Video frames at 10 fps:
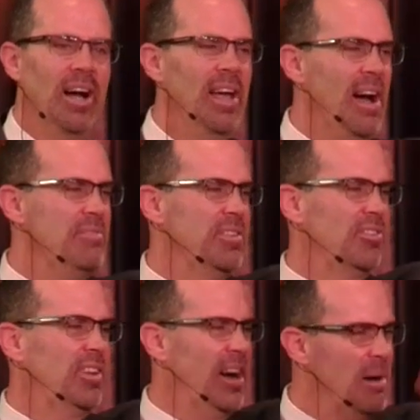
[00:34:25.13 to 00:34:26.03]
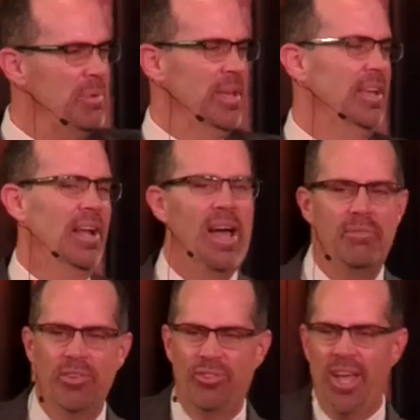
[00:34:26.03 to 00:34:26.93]
I have this coming, and I
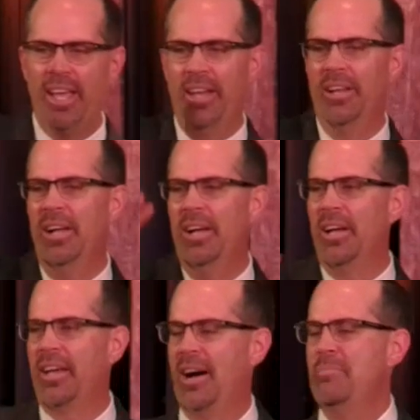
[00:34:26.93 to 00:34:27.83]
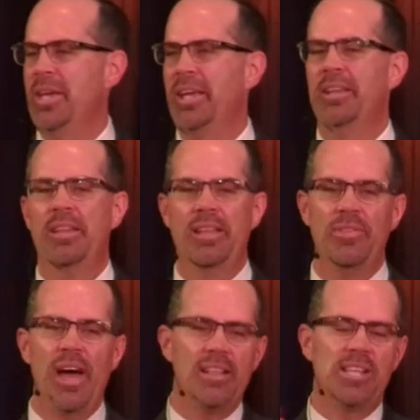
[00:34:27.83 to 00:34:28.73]
have a second coming. And,
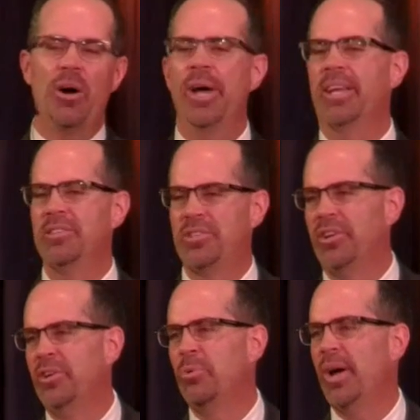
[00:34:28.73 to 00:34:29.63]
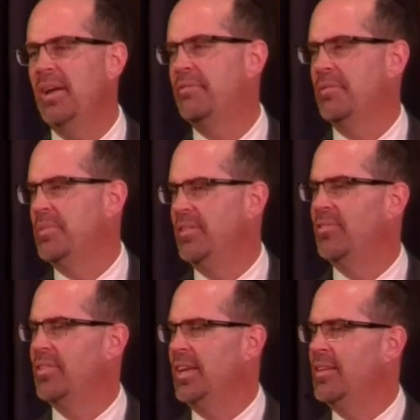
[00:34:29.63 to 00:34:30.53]
and that's how I can turn away from
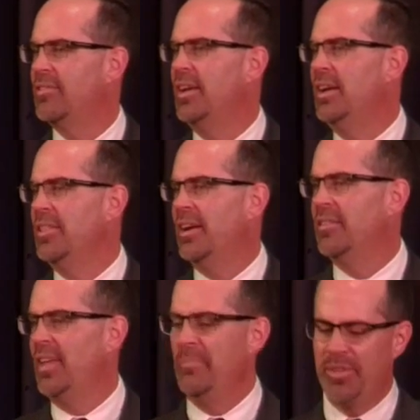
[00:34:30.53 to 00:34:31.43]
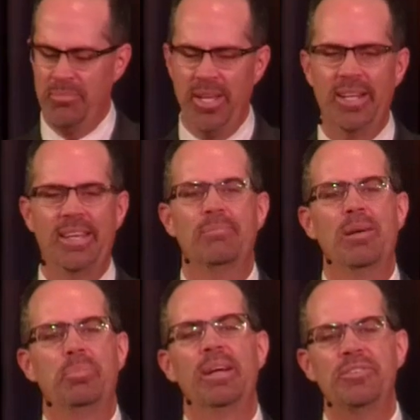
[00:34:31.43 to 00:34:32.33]
these things that are tempting me to get
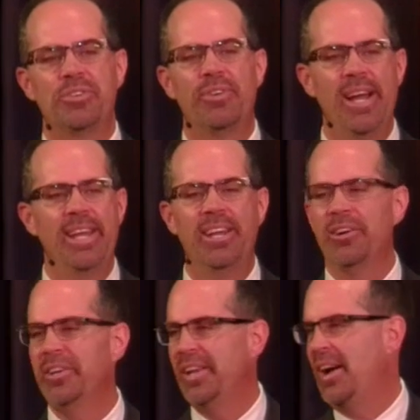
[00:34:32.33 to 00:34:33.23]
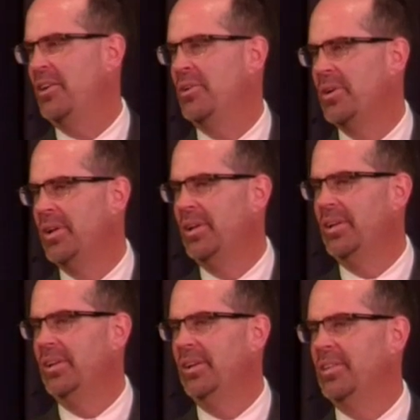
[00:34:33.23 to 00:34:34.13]
my pleasure right here and now.
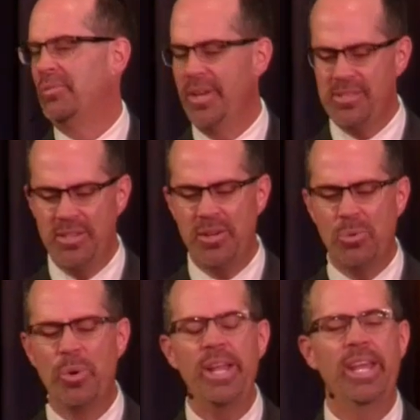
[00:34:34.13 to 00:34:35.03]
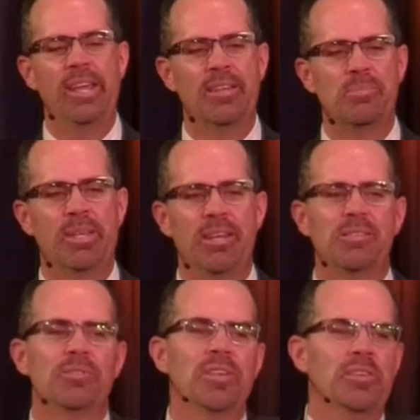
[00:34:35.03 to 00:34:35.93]
And the reason they're winning is
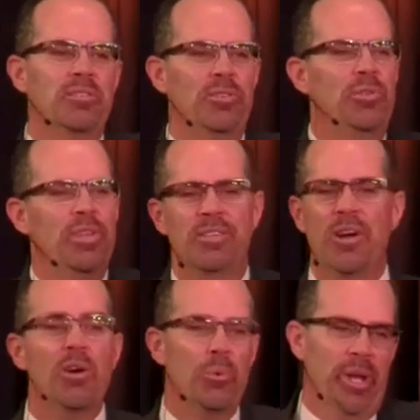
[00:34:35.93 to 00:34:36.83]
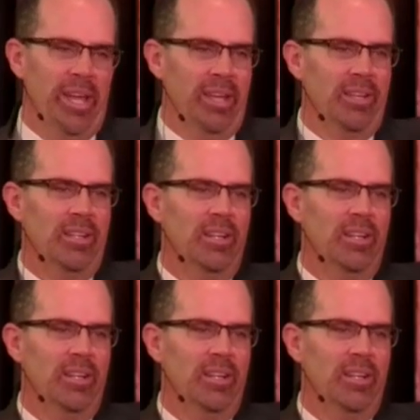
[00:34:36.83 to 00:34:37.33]
because those other two things aren't winning.